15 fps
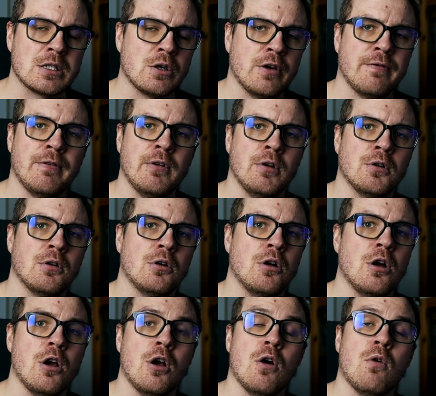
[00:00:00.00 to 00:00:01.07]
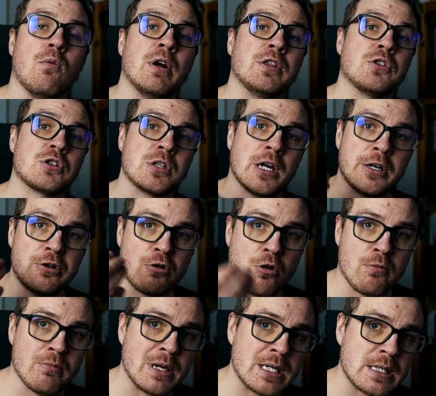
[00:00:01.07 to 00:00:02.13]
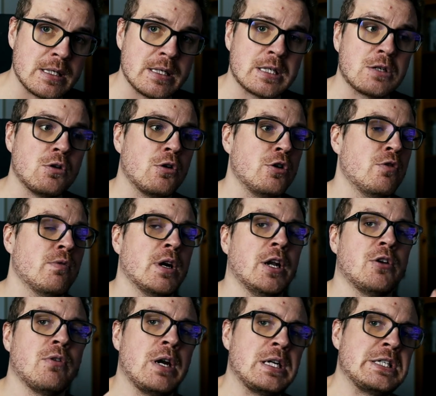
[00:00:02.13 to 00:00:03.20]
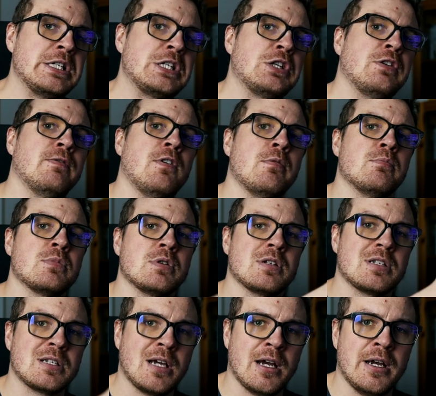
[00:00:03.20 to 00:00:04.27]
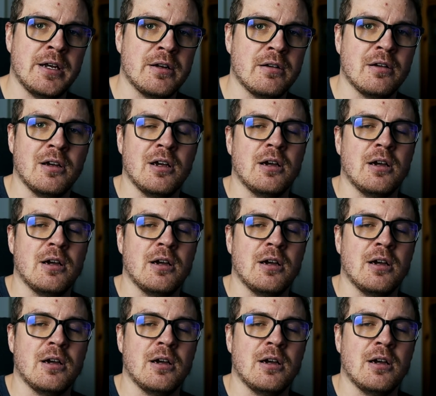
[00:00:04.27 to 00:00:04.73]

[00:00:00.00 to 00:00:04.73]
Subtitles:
So if you want to start your own business or you want to transition from side